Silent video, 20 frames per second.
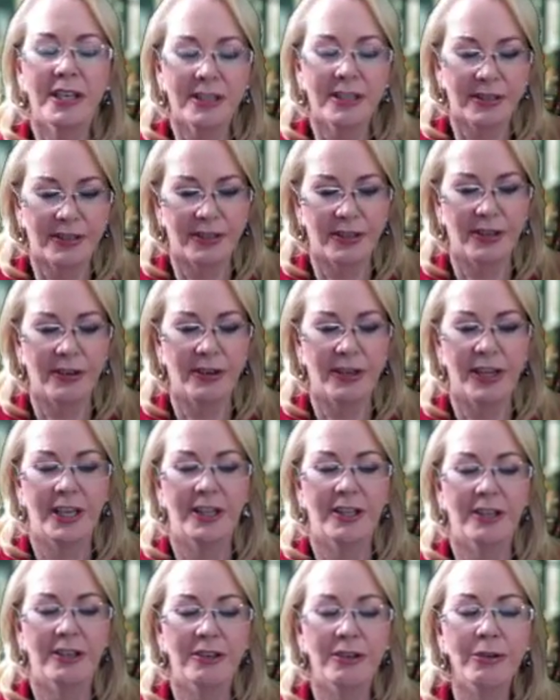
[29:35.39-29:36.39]
So
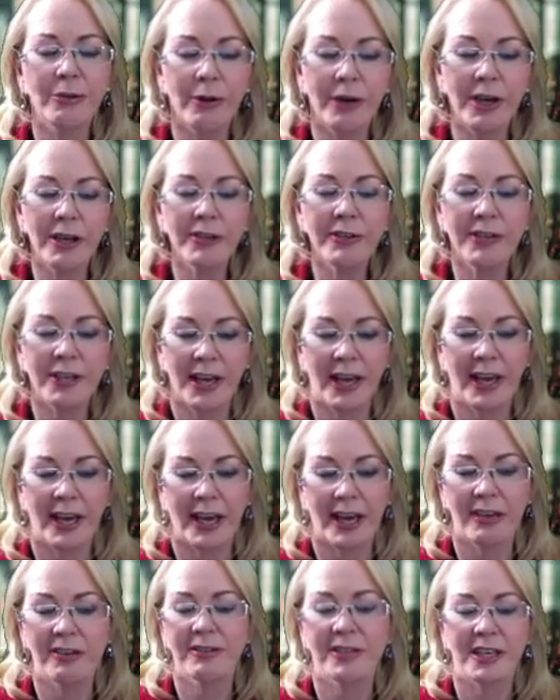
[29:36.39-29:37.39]
in the 12th
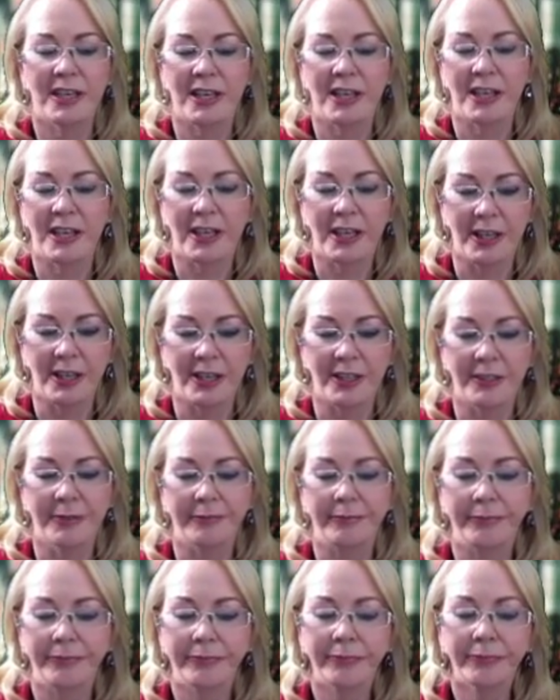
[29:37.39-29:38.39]
house here,